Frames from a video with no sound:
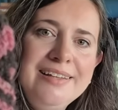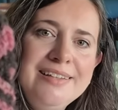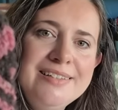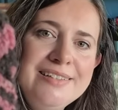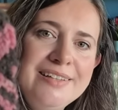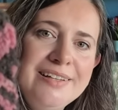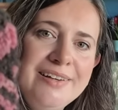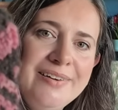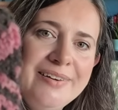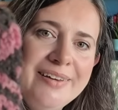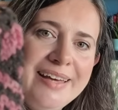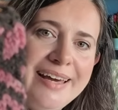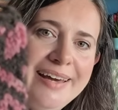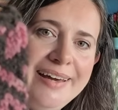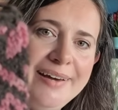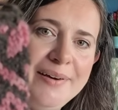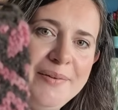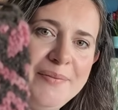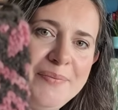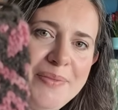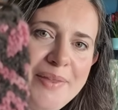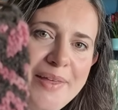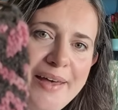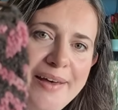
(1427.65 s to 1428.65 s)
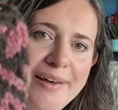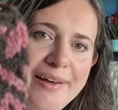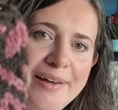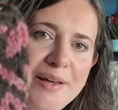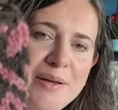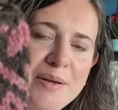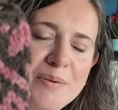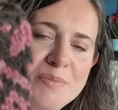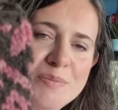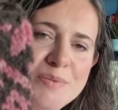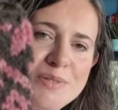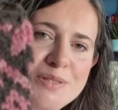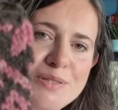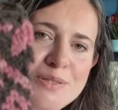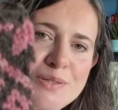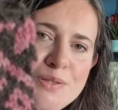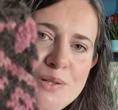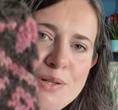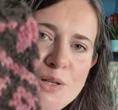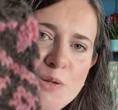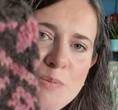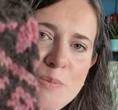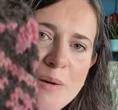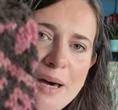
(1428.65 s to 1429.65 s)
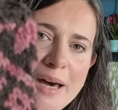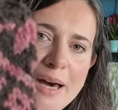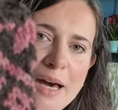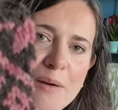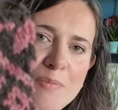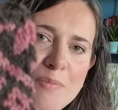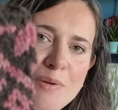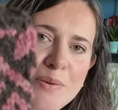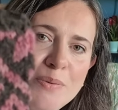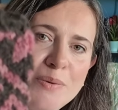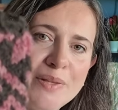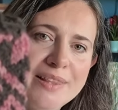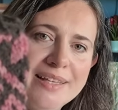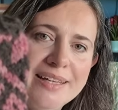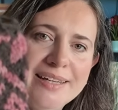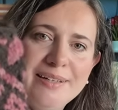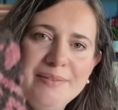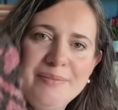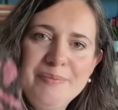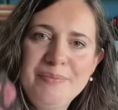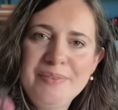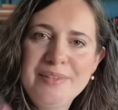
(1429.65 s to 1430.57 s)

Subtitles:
So yeah, I am super happy with that.